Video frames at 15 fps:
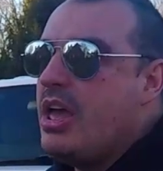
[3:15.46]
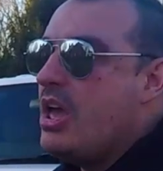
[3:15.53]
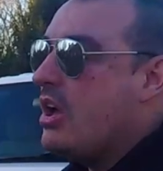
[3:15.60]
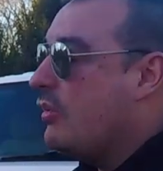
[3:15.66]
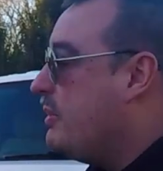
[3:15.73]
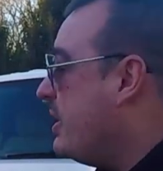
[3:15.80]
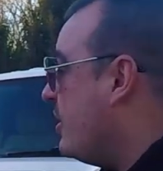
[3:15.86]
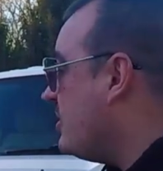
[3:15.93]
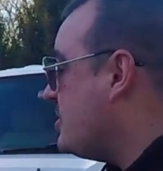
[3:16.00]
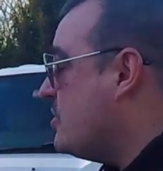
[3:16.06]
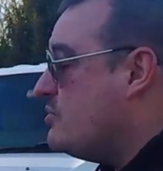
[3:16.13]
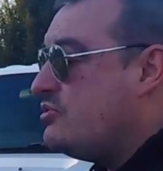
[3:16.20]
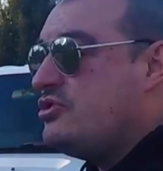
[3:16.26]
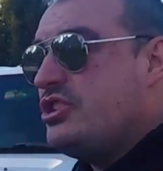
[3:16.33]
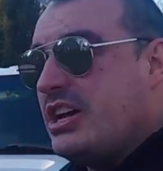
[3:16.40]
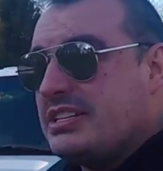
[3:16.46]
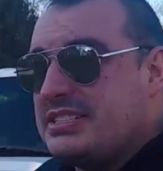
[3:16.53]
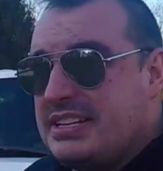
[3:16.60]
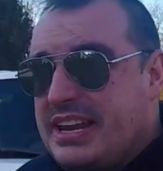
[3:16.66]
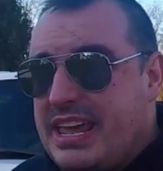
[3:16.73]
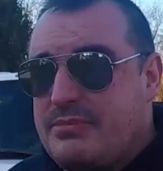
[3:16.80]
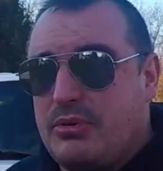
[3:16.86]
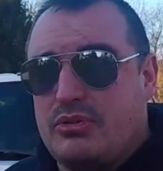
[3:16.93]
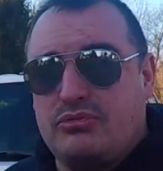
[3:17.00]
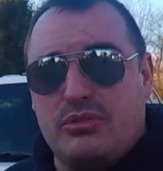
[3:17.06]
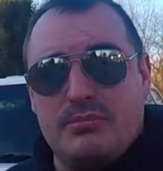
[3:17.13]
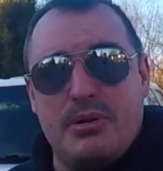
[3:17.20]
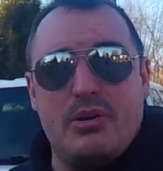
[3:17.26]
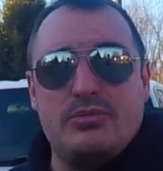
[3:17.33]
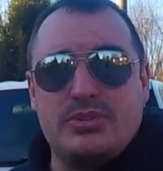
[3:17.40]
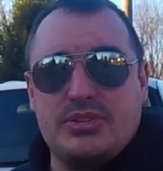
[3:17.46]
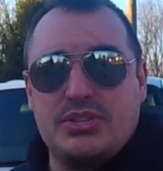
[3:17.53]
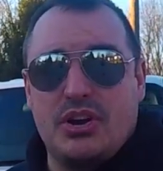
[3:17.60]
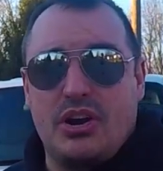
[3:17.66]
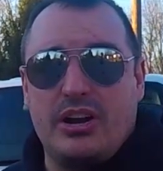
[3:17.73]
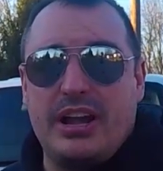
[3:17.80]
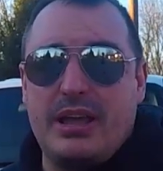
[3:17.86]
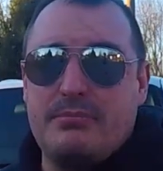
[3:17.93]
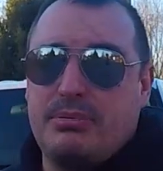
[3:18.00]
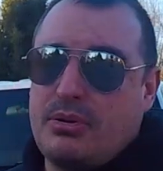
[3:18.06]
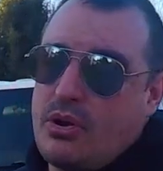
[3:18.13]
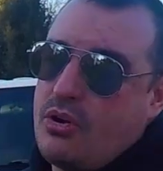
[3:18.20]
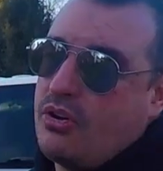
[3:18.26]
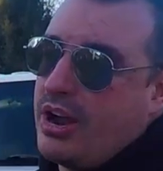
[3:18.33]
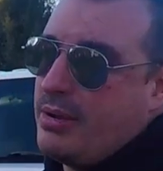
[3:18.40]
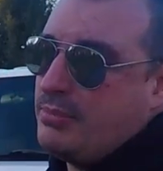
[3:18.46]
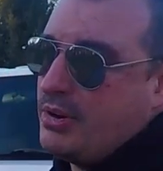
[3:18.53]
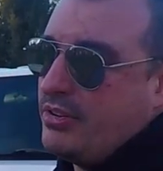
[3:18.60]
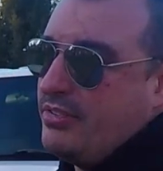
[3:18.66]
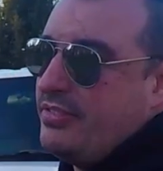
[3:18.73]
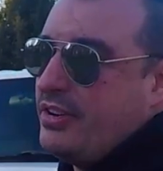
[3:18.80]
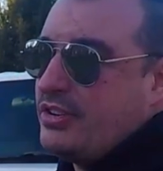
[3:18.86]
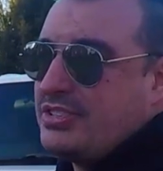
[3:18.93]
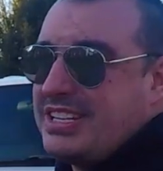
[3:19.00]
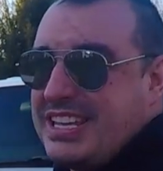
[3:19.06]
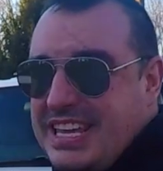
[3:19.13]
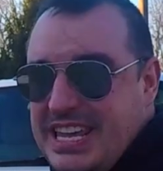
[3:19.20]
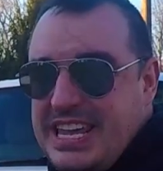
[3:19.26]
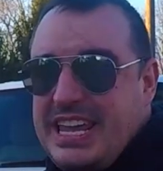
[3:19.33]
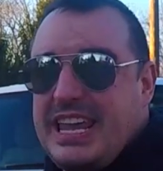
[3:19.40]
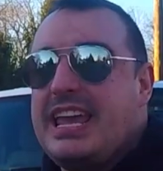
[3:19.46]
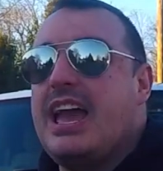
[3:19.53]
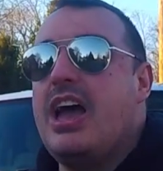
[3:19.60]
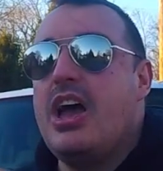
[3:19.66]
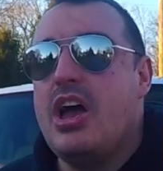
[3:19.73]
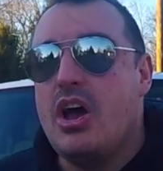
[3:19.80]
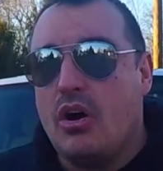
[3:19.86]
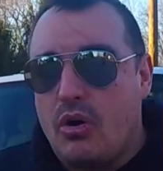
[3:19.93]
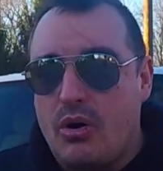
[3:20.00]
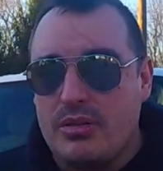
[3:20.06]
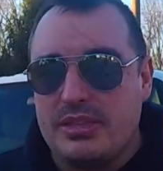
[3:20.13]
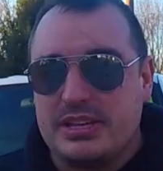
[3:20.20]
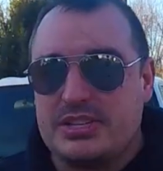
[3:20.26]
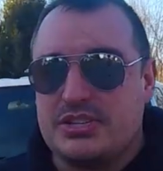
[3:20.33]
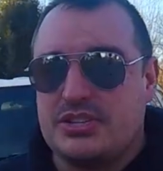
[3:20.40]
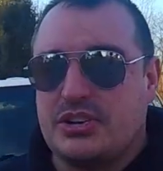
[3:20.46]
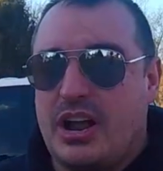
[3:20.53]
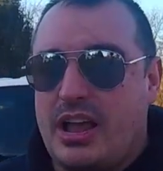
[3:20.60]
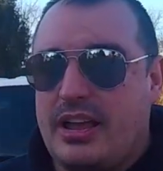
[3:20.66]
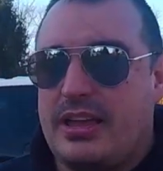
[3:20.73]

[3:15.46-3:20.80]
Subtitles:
We also just enabled remote start and programmed our first key on this truck.